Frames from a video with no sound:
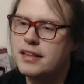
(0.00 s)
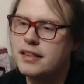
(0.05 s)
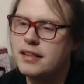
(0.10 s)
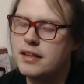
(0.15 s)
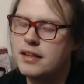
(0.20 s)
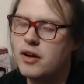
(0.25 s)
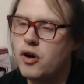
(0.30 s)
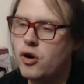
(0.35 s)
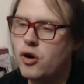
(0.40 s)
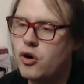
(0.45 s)

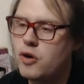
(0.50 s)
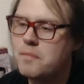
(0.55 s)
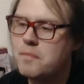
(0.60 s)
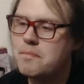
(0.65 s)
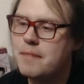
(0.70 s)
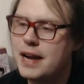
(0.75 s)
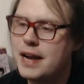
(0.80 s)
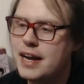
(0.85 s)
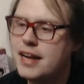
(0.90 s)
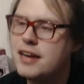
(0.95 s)
her
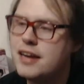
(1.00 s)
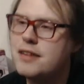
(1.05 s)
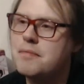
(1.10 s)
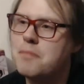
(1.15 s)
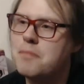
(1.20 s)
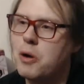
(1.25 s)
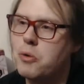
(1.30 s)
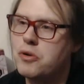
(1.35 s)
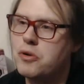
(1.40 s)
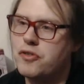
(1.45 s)
main
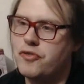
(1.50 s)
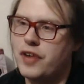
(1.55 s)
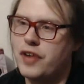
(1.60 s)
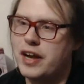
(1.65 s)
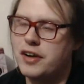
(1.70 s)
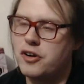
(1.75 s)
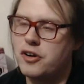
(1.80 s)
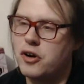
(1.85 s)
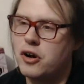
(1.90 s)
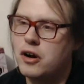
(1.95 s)

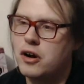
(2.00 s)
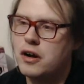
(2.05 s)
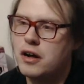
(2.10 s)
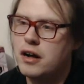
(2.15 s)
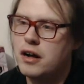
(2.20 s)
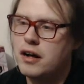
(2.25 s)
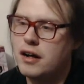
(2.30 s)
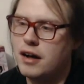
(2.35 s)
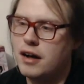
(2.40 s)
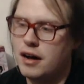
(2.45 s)
motivator,
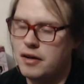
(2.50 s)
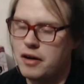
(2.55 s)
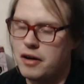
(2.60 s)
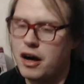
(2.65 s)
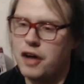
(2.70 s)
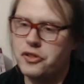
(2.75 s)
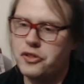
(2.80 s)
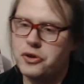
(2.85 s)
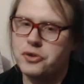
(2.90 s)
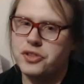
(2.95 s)
other
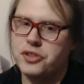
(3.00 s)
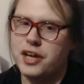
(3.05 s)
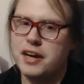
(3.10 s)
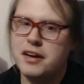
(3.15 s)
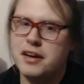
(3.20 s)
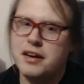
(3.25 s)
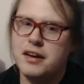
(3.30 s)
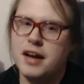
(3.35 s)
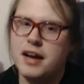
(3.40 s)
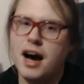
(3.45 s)
than
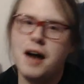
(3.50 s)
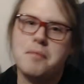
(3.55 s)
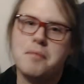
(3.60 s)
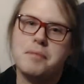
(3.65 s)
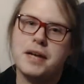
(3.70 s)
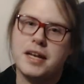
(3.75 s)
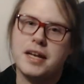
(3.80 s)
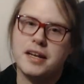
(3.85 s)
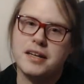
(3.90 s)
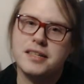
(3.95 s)
not being
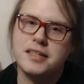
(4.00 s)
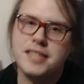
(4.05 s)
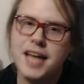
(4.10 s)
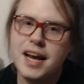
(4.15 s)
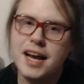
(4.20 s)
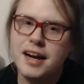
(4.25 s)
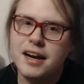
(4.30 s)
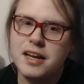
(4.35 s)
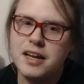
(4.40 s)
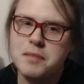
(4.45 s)
in debt
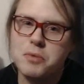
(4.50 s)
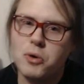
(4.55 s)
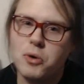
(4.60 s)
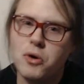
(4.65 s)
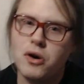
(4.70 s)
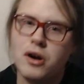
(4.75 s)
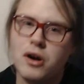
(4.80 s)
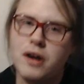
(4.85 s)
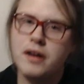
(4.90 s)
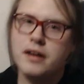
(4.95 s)
anymore,
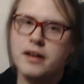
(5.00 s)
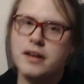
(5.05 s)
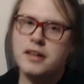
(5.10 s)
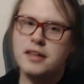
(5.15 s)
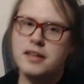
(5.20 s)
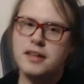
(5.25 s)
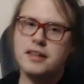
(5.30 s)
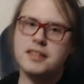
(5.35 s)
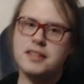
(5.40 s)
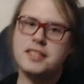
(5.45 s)

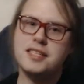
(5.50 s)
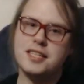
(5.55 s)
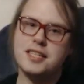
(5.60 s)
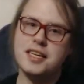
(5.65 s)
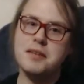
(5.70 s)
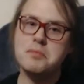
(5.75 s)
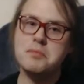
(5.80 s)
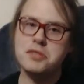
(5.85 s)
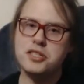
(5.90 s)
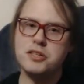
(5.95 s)
seems
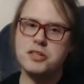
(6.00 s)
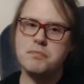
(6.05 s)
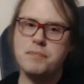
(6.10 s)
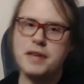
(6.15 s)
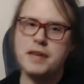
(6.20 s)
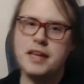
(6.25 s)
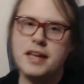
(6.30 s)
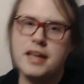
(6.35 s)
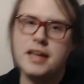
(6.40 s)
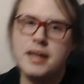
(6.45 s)
to
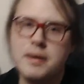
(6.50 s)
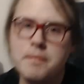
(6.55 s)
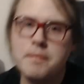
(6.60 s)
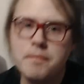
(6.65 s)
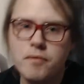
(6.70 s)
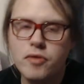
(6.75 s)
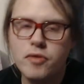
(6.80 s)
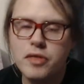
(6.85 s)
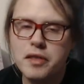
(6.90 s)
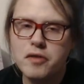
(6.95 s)
be
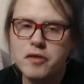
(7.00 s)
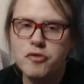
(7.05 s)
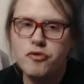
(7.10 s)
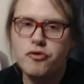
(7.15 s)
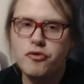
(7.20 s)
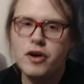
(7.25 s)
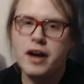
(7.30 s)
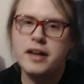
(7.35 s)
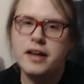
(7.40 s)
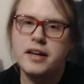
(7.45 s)

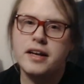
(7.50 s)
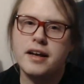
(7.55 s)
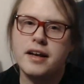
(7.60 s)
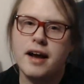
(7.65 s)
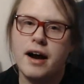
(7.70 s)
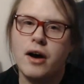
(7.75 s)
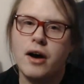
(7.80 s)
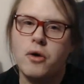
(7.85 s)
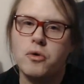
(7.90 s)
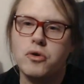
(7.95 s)
finding
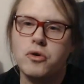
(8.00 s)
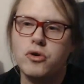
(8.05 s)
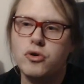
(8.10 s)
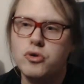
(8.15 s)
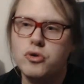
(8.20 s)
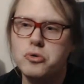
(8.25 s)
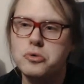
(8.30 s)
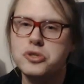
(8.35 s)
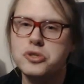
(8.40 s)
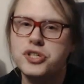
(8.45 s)
out who
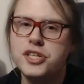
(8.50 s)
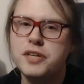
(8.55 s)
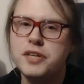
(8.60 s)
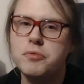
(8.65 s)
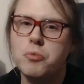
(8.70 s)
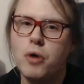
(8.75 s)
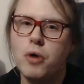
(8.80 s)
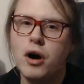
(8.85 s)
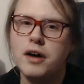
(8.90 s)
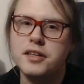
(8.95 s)
she
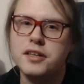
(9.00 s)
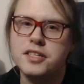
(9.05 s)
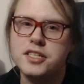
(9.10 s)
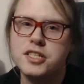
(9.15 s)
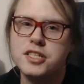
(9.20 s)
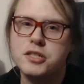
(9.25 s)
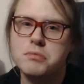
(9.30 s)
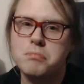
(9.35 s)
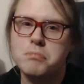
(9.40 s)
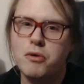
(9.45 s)
was
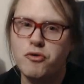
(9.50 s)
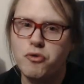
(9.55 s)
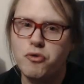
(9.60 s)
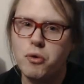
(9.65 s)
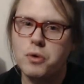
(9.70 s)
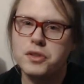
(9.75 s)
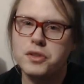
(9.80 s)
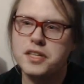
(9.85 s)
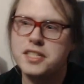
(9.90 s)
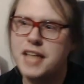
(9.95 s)
before
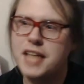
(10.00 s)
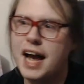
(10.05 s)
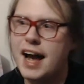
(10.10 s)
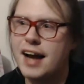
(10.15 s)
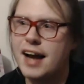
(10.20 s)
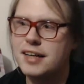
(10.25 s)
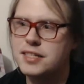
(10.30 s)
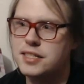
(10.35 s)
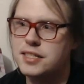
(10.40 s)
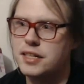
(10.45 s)
this
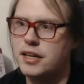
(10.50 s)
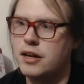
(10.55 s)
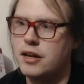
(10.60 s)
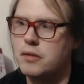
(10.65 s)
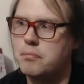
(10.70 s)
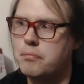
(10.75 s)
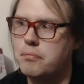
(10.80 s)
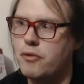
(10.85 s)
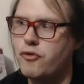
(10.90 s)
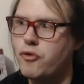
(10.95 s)
accident,
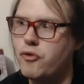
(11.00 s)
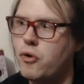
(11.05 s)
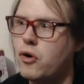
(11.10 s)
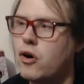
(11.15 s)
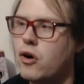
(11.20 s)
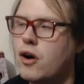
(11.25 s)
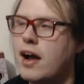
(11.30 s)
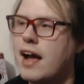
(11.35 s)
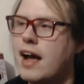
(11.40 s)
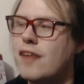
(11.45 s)
before
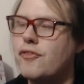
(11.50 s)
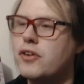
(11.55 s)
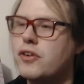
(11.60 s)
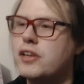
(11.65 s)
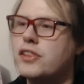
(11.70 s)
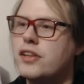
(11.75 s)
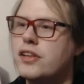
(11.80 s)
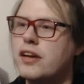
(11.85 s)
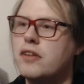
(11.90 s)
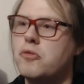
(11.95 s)

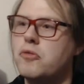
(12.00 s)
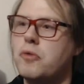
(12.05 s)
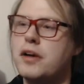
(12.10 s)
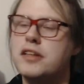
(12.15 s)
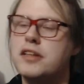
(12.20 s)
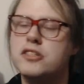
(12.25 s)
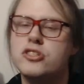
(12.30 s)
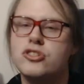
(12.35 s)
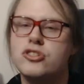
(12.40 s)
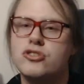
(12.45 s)
everything went
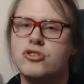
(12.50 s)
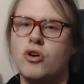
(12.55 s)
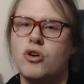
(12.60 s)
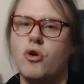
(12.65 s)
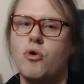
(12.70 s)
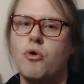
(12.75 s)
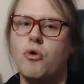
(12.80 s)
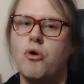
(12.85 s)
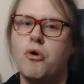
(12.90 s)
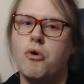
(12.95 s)
so
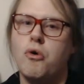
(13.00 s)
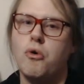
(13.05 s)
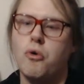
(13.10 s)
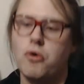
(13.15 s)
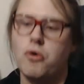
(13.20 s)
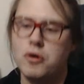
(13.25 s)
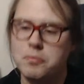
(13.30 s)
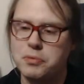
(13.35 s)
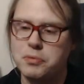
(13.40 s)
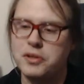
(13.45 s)

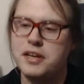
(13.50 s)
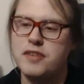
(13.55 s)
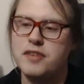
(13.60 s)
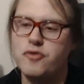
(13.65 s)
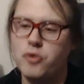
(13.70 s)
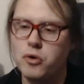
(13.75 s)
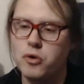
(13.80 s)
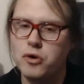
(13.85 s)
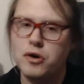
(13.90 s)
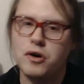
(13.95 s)
horribly for
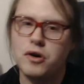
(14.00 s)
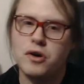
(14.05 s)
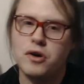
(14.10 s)
her.